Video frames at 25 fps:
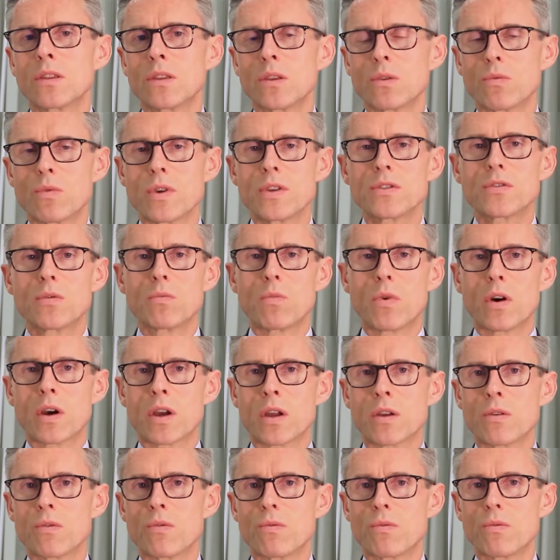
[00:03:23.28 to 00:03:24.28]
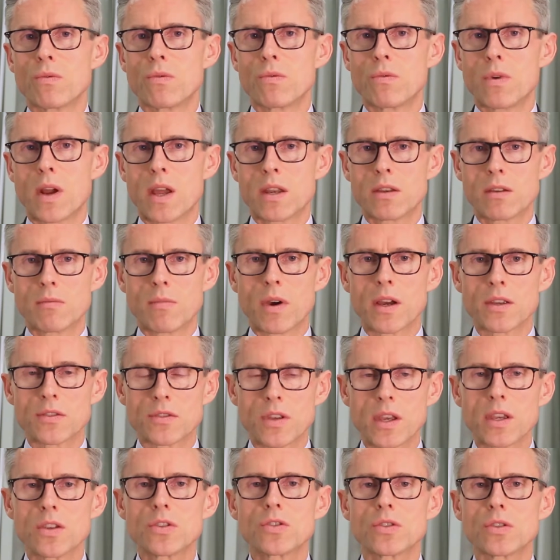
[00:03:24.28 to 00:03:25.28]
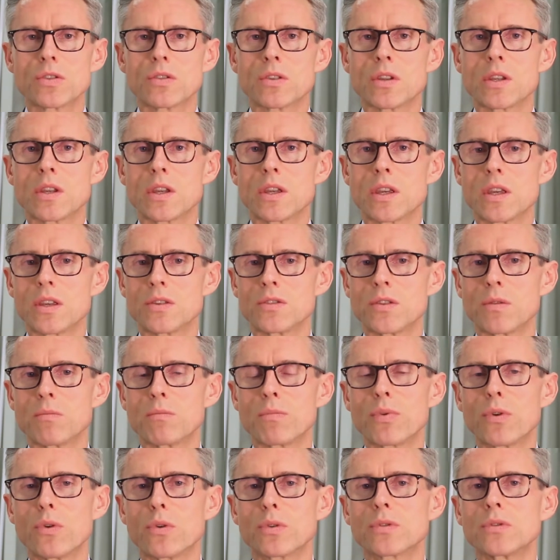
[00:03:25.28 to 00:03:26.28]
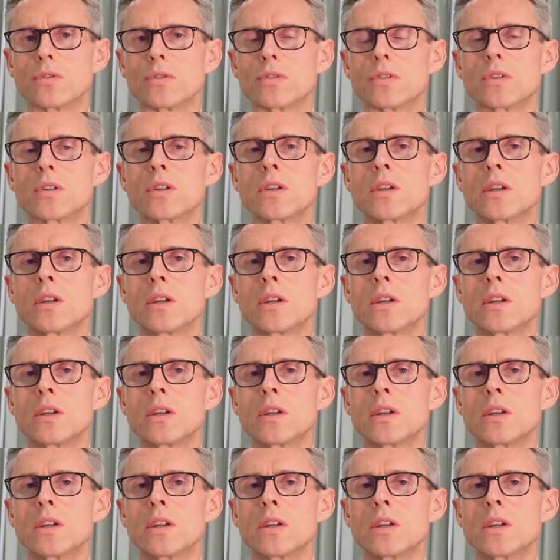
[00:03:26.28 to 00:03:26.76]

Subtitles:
The reason why randomization is important